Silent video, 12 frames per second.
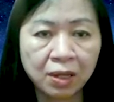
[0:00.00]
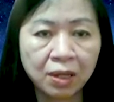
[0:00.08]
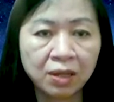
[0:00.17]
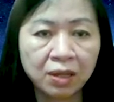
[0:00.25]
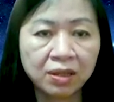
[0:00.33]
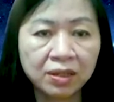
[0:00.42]

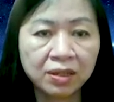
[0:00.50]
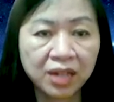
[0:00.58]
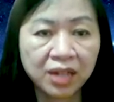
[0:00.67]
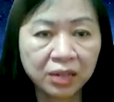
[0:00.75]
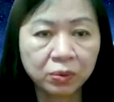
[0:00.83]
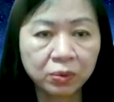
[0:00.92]
The
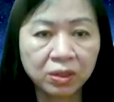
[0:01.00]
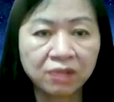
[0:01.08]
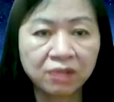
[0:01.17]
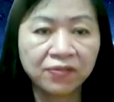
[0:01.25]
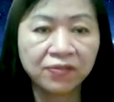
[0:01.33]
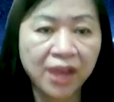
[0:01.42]
network
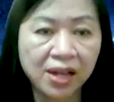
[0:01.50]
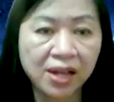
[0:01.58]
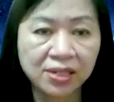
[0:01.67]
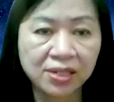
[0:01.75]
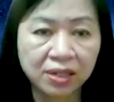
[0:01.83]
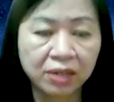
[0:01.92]
of
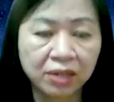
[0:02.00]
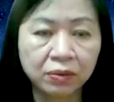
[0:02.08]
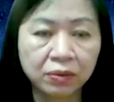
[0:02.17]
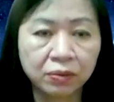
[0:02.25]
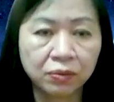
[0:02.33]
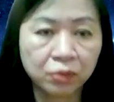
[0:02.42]
facts
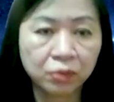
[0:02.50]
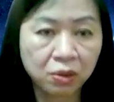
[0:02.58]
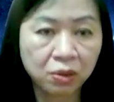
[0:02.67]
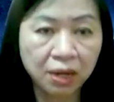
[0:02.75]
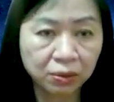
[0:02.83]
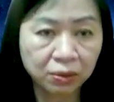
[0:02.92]
can grow
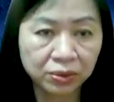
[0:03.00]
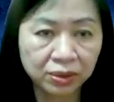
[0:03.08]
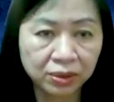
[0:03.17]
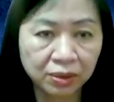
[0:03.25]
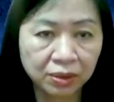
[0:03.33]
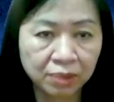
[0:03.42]
out
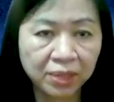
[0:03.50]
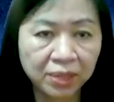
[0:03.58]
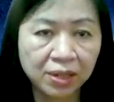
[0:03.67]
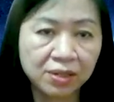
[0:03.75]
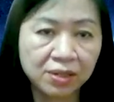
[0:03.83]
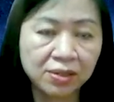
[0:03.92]

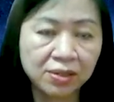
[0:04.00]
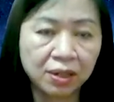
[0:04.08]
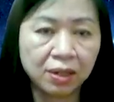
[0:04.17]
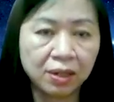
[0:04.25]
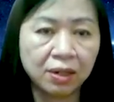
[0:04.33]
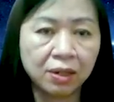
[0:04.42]
because
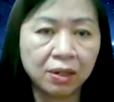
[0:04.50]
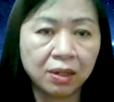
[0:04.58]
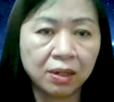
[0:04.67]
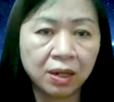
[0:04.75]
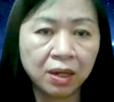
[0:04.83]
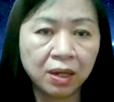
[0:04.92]

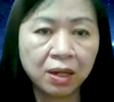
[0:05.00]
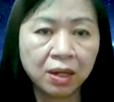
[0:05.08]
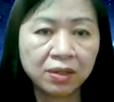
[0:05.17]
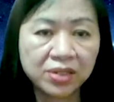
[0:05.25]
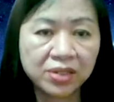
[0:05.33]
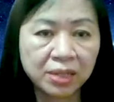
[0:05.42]

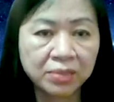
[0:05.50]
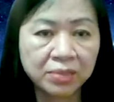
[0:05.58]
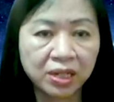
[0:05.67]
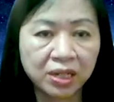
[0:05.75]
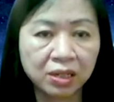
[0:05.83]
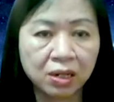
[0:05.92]
the
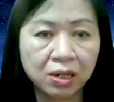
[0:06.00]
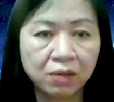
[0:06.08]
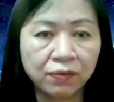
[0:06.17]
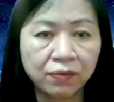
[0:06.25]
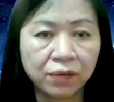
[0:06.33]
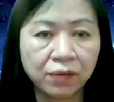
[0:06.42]
subject
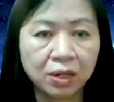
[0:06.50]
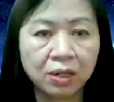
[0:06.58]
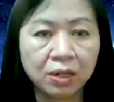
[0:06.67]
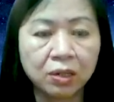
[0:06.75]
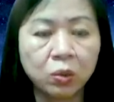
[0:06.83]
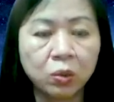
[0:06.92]
of
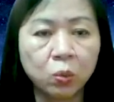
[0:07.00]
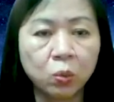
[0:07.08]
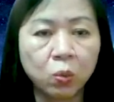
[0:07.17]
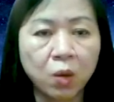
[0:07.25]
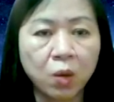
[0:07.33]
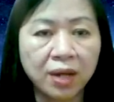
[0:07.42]

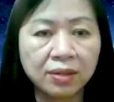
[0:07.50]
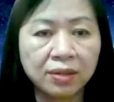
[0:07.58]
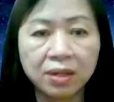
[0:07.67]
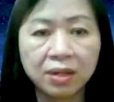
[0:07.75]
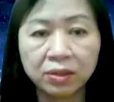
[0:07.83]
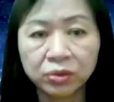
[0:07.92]
one
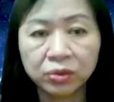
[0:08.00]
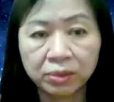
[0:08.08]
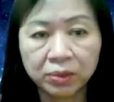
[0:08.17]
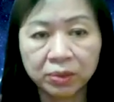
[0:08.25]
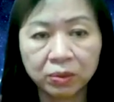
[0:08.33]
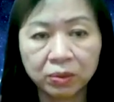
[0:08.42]

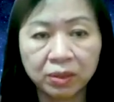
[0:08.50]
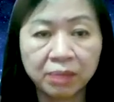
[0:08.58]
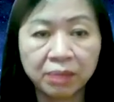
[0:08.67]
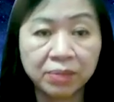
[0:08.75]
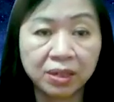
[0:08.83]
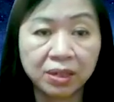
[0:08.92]
triple can
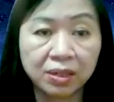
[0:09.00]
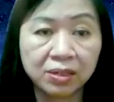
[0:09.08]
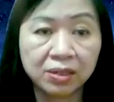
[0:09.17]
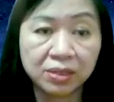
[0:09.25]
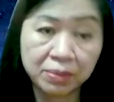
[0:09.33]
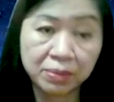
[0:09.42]
be the
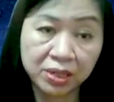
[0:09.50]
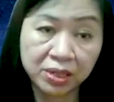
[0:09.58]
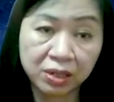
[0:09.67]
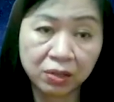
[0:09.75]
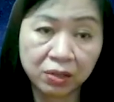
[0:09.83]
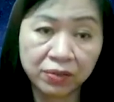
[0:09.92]

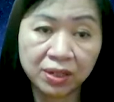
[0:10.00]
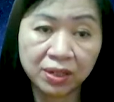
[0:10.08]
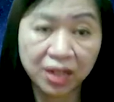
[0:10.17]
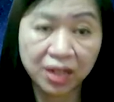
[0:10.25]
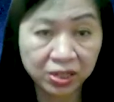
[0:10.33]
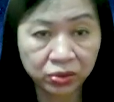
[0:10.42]
subject of the
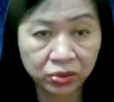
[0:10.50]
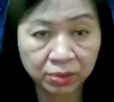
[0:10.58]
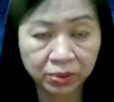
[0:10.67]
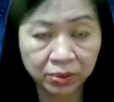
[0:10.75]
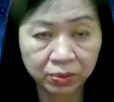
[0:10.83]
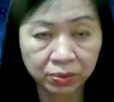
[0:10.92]
next
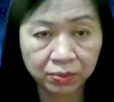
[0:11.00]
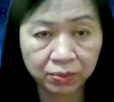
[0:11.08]
triple.